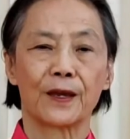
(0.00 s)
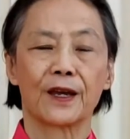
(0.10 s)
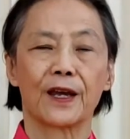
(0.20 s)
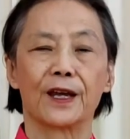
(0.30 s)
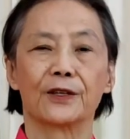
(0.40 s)

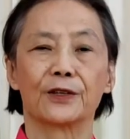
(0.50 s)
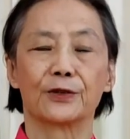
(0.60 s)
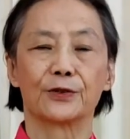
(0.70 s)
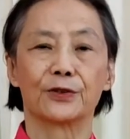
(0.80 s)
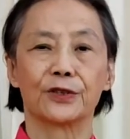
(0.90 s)
and
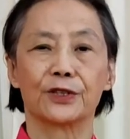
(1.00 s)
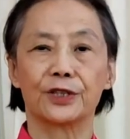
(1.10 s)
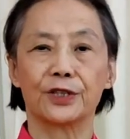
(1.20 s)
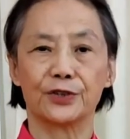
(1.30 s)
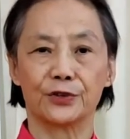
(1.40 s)
to
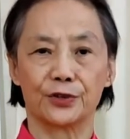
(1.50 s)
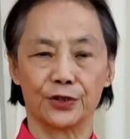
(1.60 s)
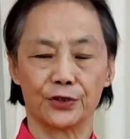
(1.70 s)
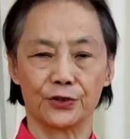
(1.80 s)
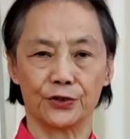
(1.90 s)
teach,
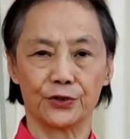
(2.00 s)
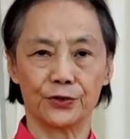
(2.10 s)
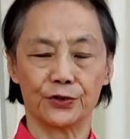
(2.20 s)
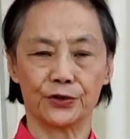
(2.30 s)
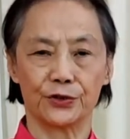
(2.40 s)

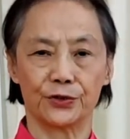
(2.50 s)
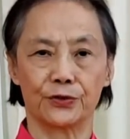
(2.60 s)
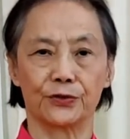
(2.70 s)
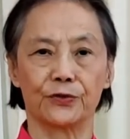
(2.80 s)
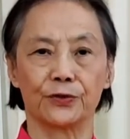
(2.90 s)
introduce
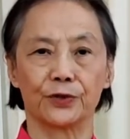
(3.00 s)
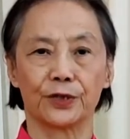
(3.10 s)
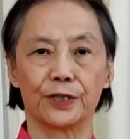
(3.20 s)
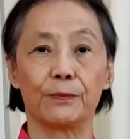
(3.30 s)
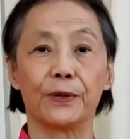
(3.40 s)
to
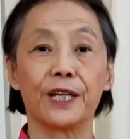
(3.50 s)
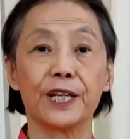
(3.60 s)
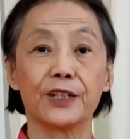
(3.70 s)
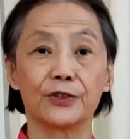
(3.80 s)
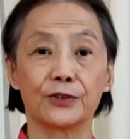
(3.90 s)
the
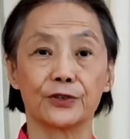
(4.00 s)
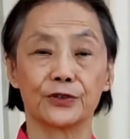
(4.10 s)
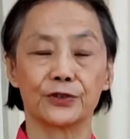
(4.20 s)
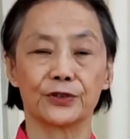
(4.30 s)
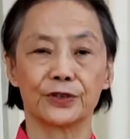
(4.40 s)

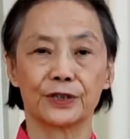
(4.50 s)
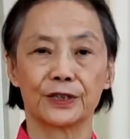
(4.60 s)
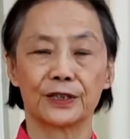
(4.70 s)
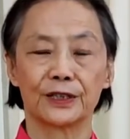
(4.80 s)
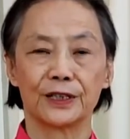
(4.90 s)
beginners,
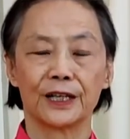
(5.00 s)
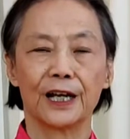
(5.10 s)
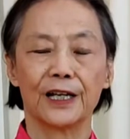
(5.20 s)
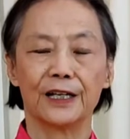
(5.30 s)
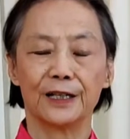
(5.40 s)

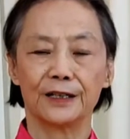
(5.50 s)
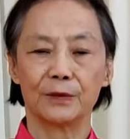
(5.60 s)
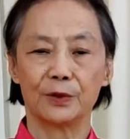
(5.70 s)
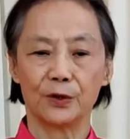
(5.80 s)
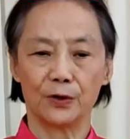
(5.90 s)
and let
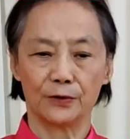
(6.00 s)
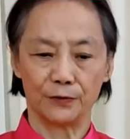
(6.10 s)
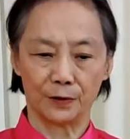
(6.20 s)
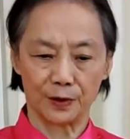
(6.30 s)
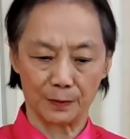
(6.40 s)
them learn
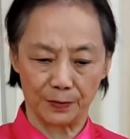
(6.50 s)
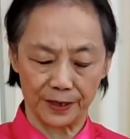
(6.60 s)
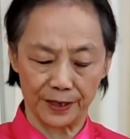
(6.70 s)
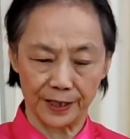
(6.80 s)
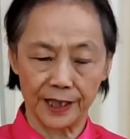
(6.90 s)
from the
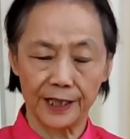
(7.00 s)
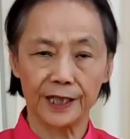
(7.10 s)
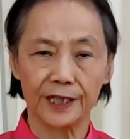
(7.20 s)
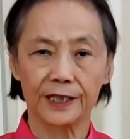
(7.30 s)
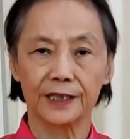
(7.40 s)

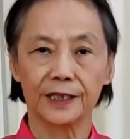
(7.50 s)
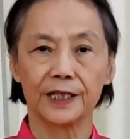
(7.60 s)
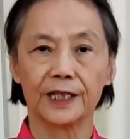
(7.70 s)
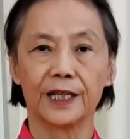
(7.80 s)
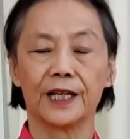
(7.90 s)
beginning
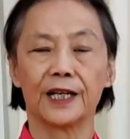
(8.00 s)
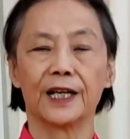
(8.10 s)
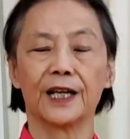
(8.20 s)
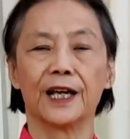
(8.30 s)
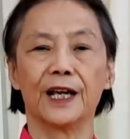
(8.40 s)

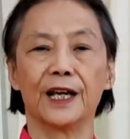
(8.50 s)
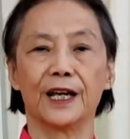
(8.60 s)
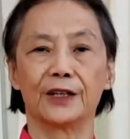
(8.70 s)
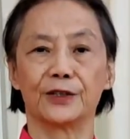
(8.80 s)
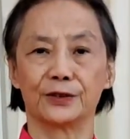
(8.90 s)

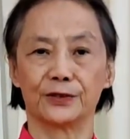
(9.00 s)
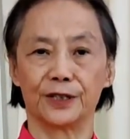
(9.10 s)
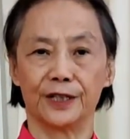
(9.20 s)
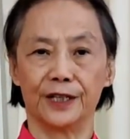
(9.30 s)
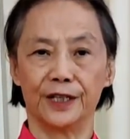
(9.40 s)
and to the
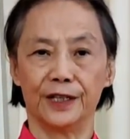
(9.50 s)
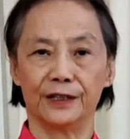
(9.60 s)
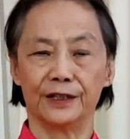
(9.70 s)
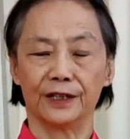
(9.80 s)
end.